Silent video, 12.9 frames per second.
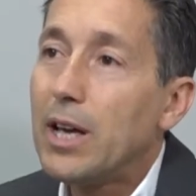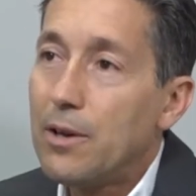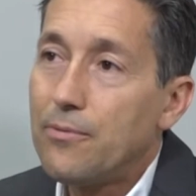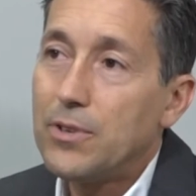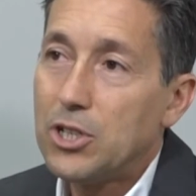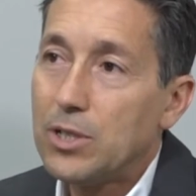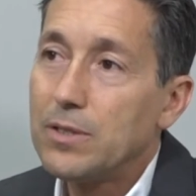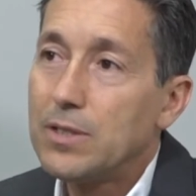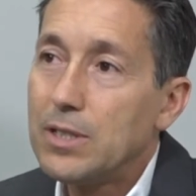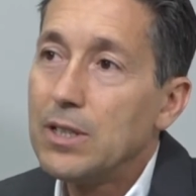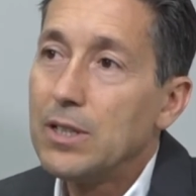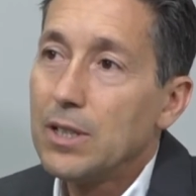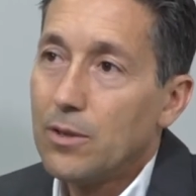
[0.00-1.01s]

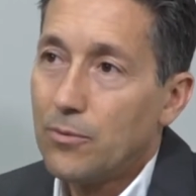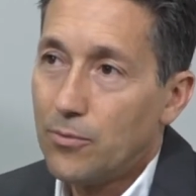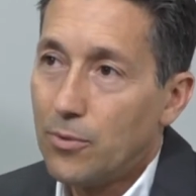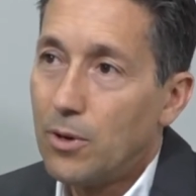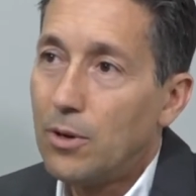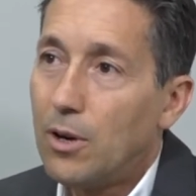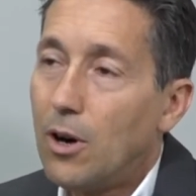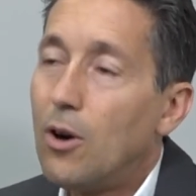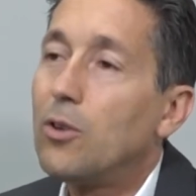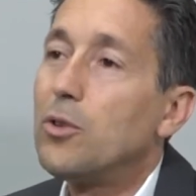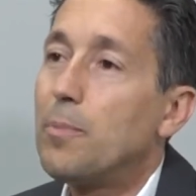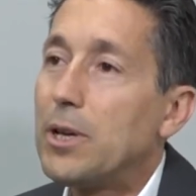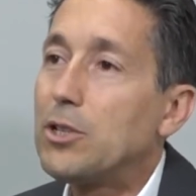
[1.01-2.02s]
efficiency for all
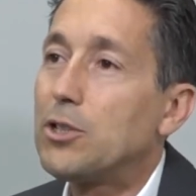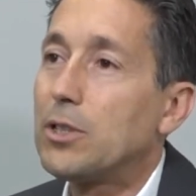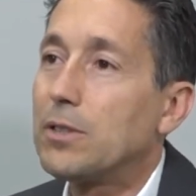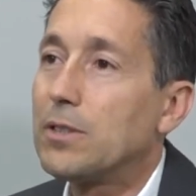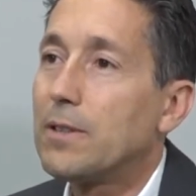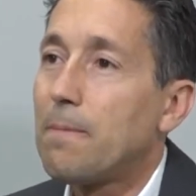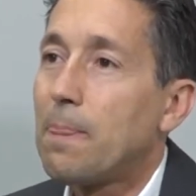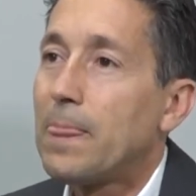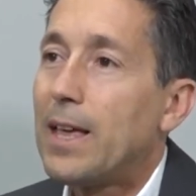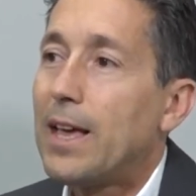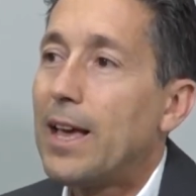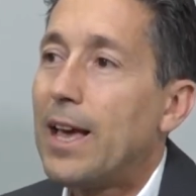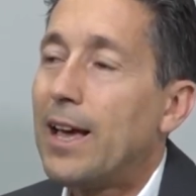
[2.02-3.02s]
the patients.
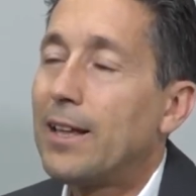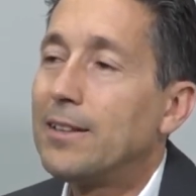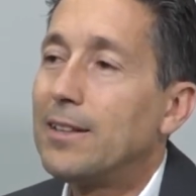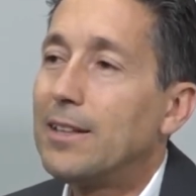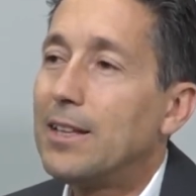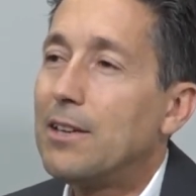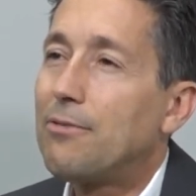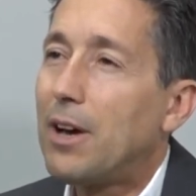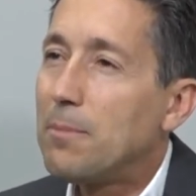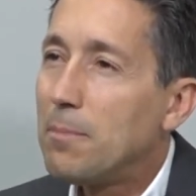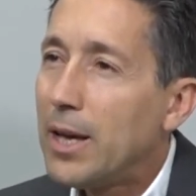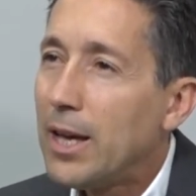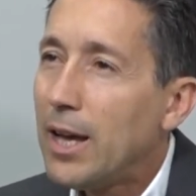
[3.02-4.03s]
And if I
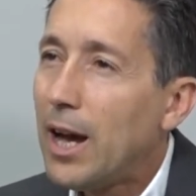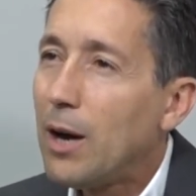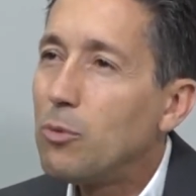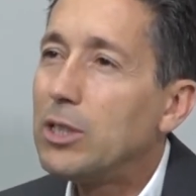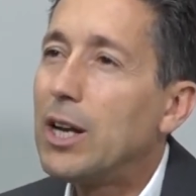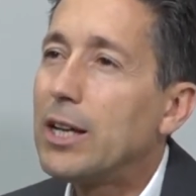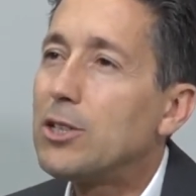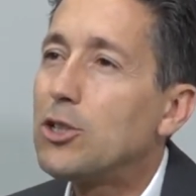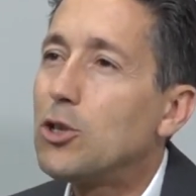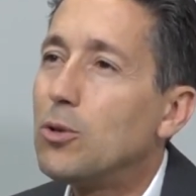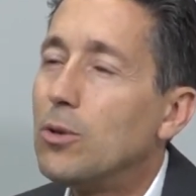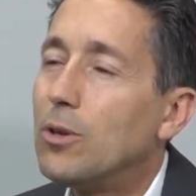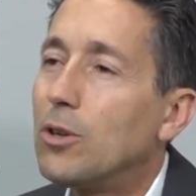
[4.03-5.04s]
may, I would like
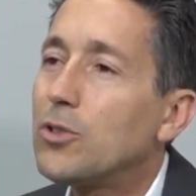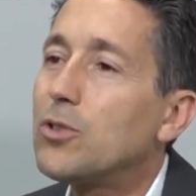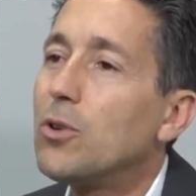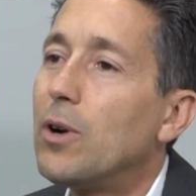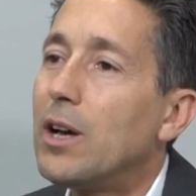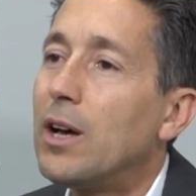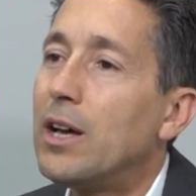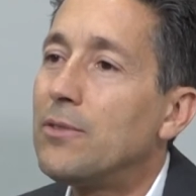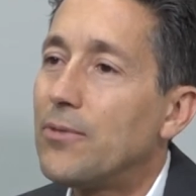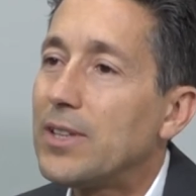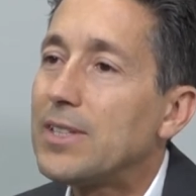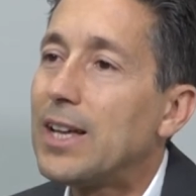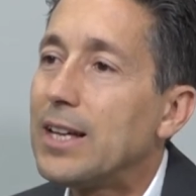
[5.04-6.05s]
to also
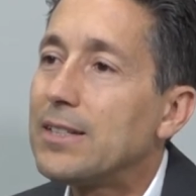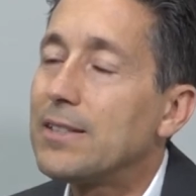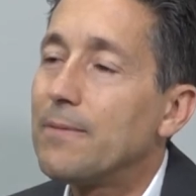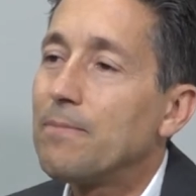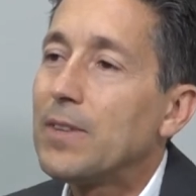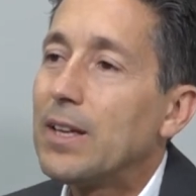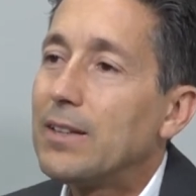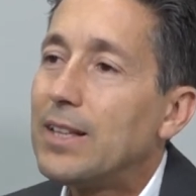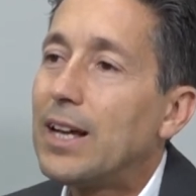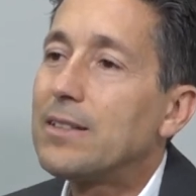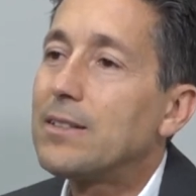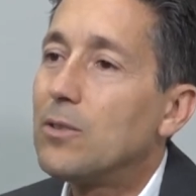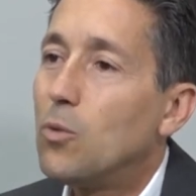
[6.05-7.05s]
emphasize
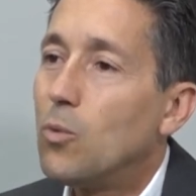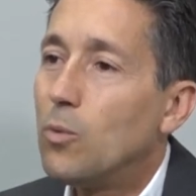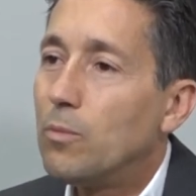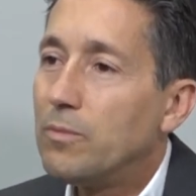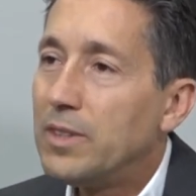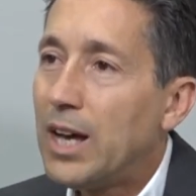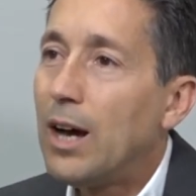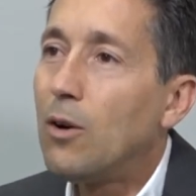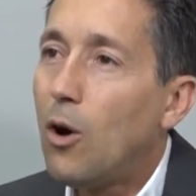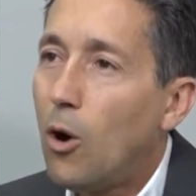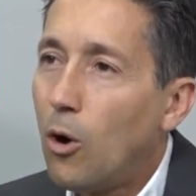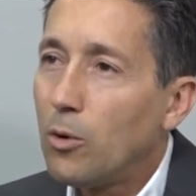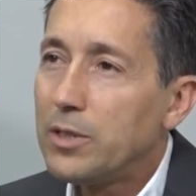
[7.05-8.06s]
that now
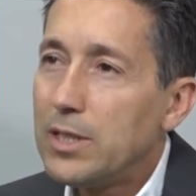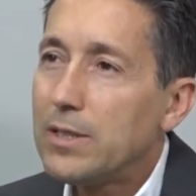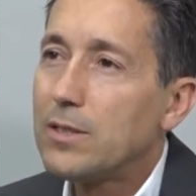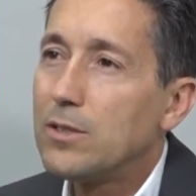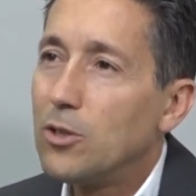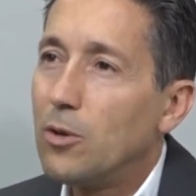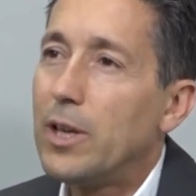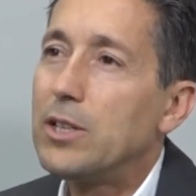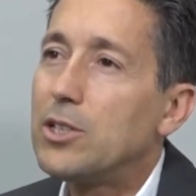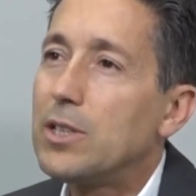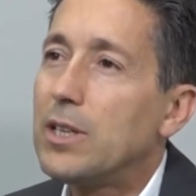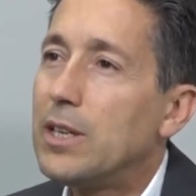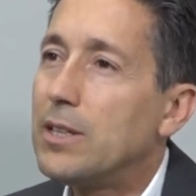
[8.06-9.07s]
all this
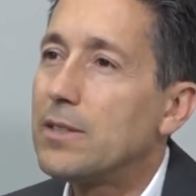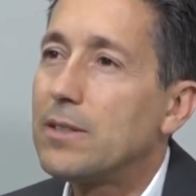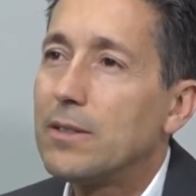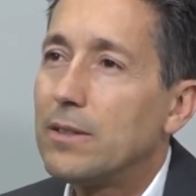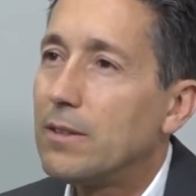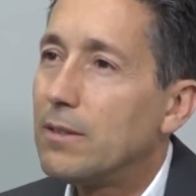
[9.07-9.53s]
knowledge is